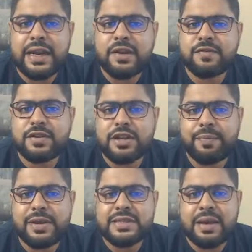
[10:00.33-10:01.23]
of the
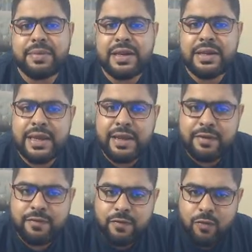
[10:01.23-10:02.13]
trapezium
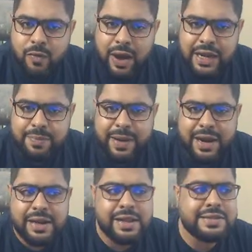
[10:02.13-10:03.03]
if one
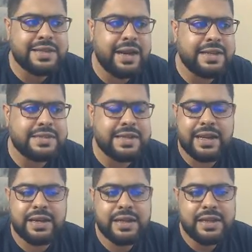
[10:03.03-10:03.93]
parallel side is 9.
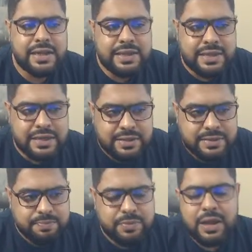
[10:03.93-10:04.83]
So
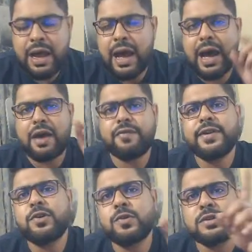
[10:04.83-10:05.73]
half
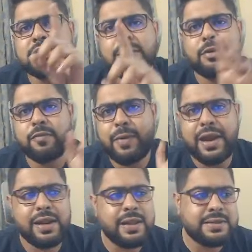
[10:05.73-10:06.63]
into sum of
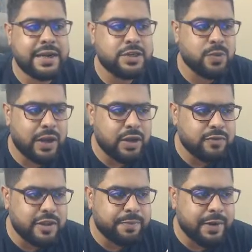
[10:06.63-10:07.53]
parallel sides. One of
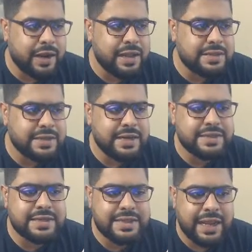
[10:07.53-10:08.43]
the parallel sides
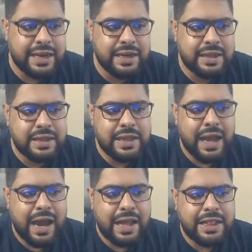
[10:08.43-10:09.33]
is 9.
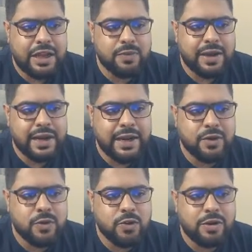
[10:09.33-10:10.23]
Other one I
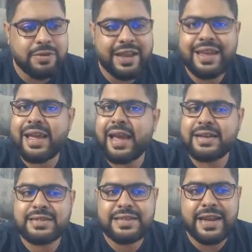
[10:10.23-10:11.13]
don't know. I'm taking
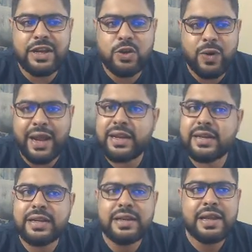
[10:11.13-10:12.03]
x into height.
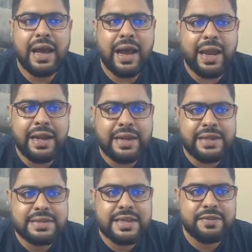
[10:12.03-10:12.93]
Height
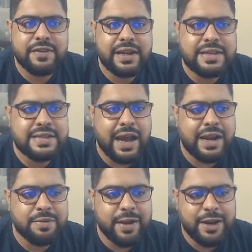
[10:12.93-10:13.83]
is given as r
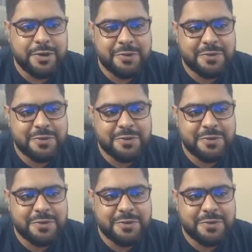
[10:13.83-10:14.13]
by 2.